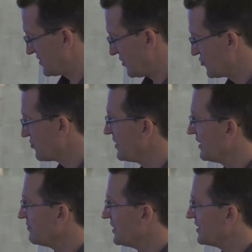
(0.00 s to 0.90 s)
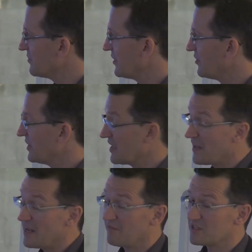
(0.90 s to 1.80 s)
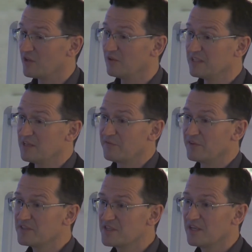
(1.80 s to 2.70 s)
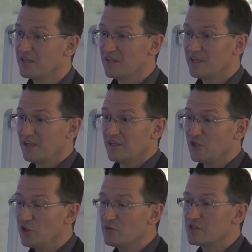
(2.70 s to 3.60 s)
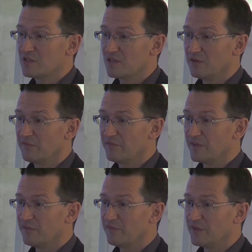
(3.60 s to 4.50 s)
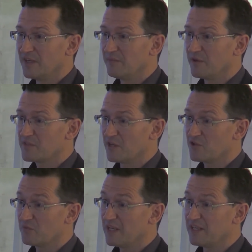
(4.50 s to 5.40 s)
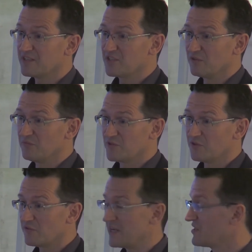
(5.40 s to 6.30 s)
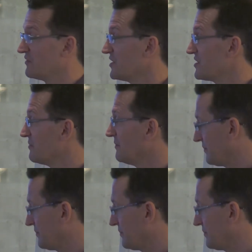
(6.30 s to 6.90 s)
social media pyramid, and they have a totally different use of social media to the rest of us.